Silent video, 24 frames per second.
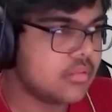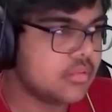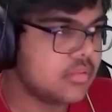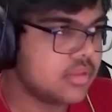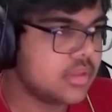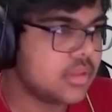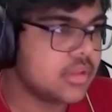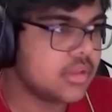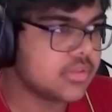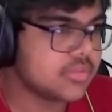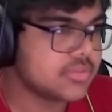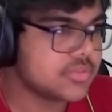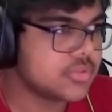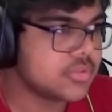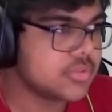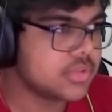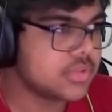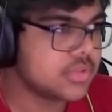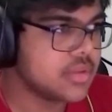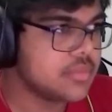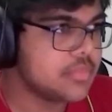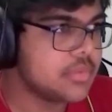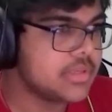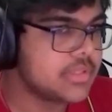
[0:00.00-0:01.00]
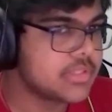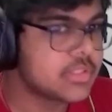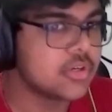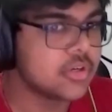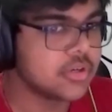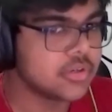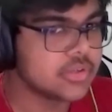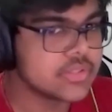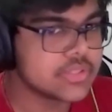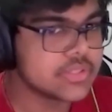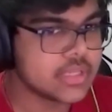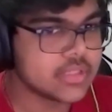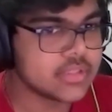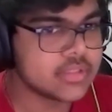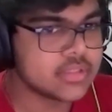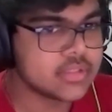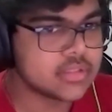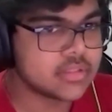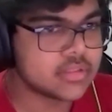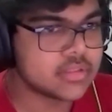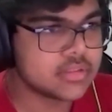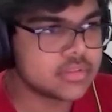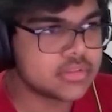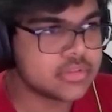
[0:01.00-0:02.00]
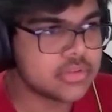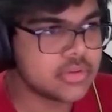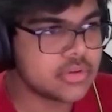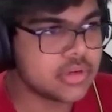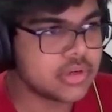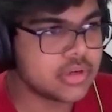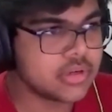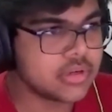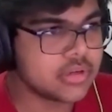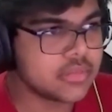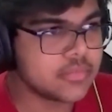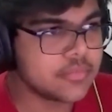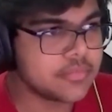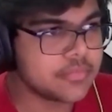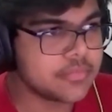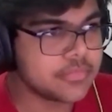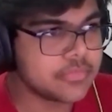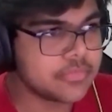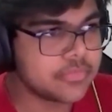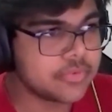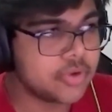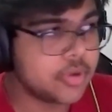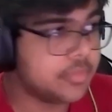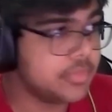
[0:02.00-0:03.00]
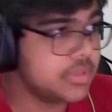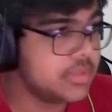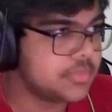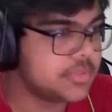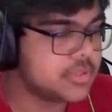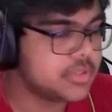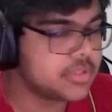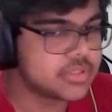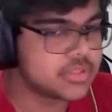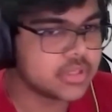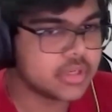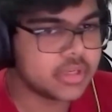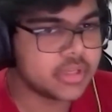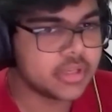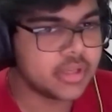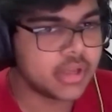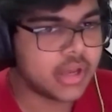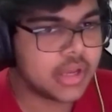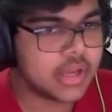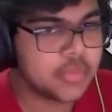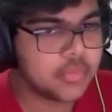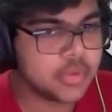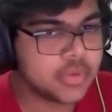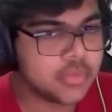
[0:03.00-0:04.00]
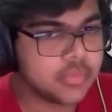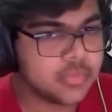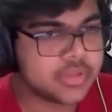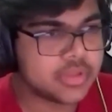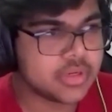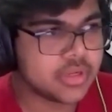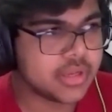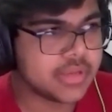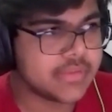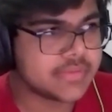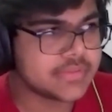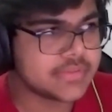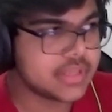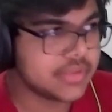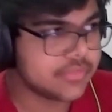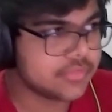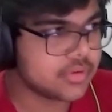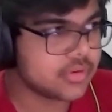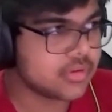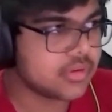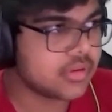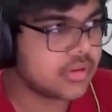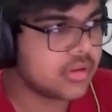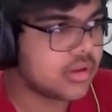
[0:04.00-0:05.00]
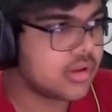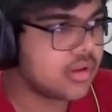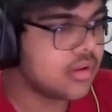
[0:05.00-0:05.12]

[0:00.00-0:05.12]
Yeah, so that makes a lot of sense. So for me personally, I went with an i7.